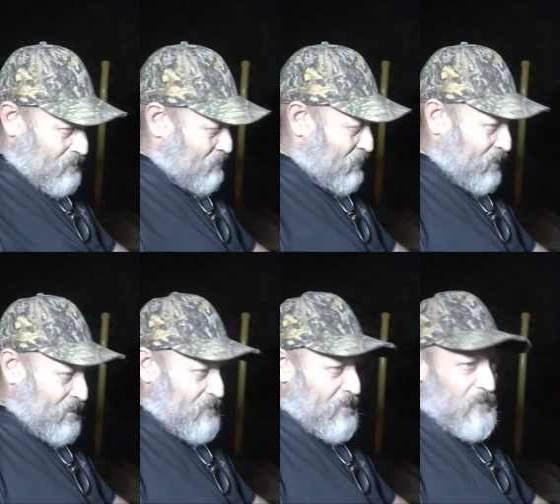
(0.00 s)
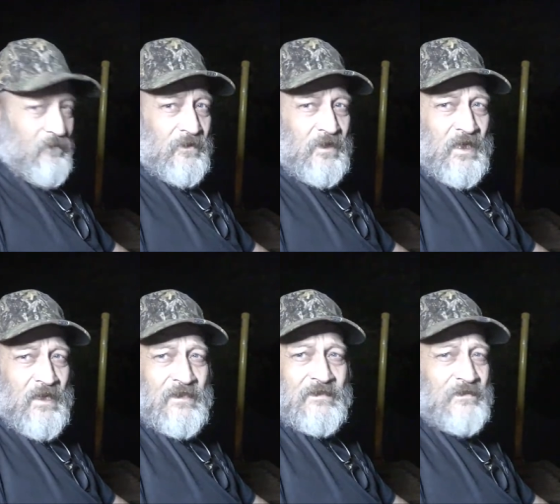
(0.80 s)
Monkey's made a few
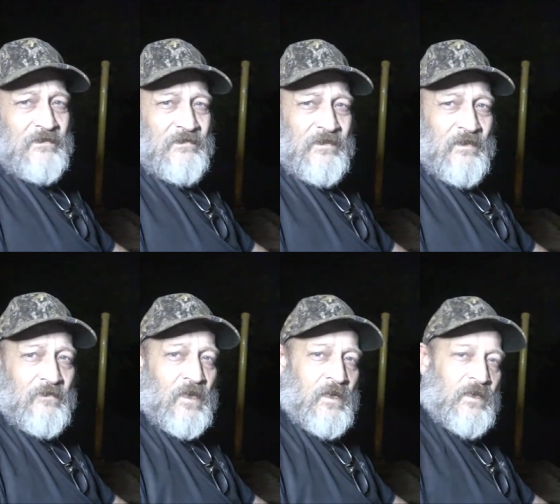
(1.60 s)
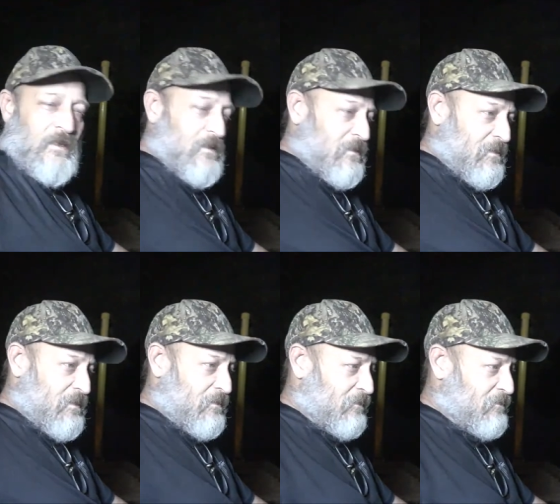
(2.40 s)
casts, haven't got
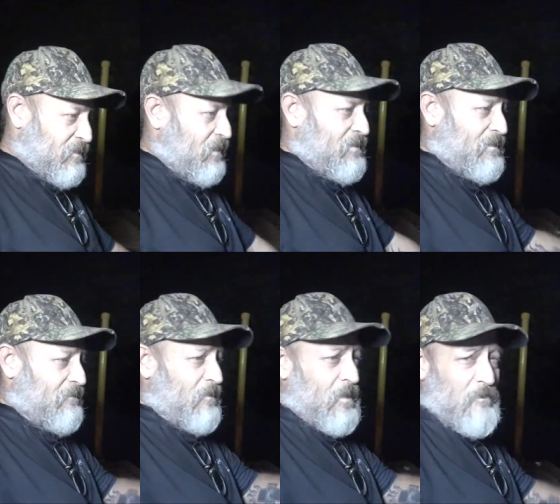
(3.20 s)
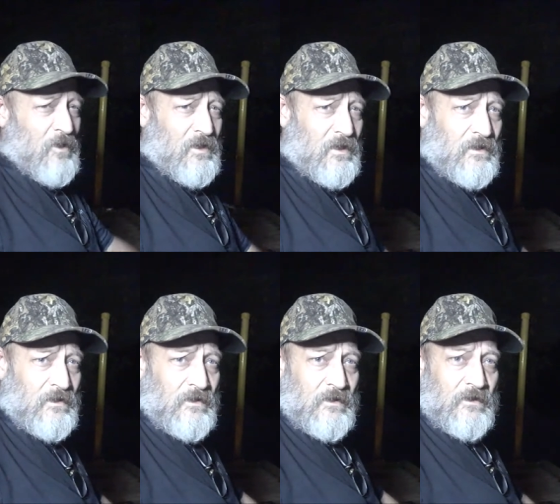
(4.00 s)
anything. She hasn't even got a bite.
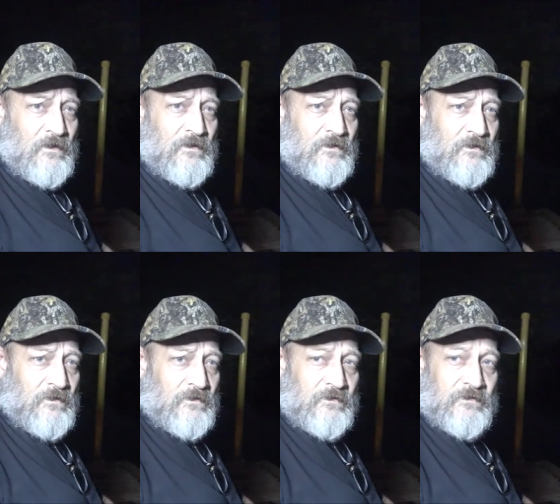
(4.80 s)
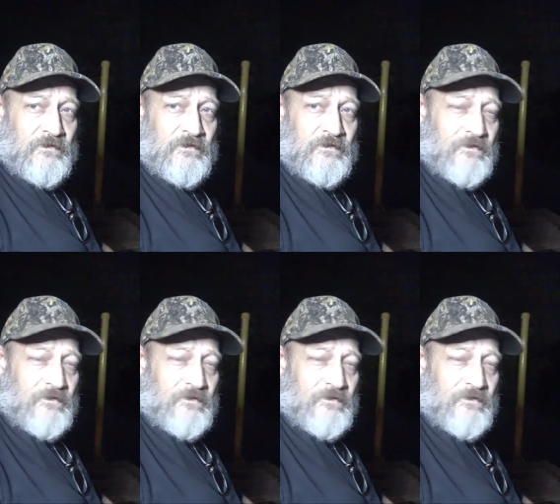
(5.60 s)
No.